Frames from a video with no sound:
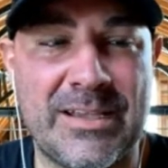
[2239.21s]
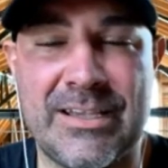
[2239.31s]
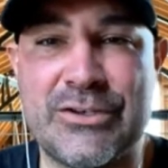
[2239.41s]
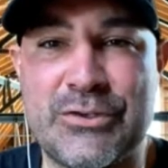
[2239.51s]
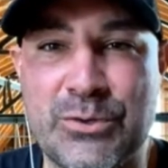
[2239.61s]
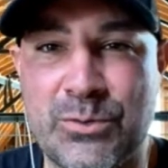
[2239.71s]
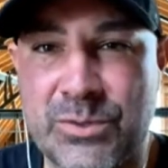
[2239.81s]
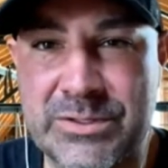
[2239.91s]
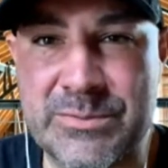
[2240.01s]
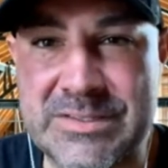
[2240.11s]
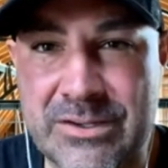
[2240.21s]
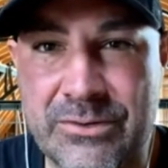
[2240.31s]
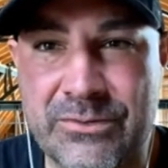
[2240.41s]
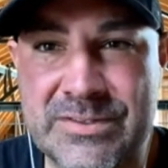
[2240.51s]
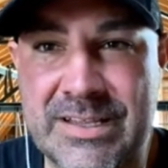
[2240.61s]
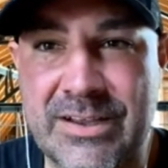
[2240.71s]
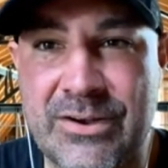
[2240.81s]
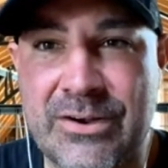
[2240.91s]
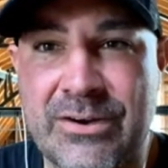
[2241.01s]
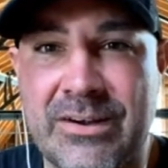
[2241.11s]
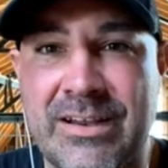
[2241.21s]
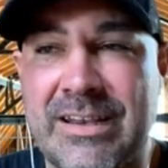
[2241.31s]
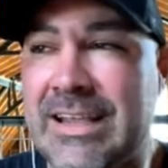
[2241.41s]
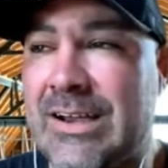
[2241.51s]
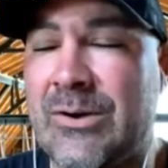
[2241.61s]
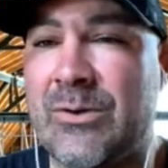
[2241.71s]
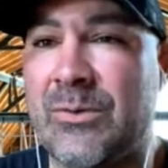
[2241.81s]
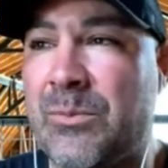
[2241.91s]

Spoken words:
in tune with themselves they are, and how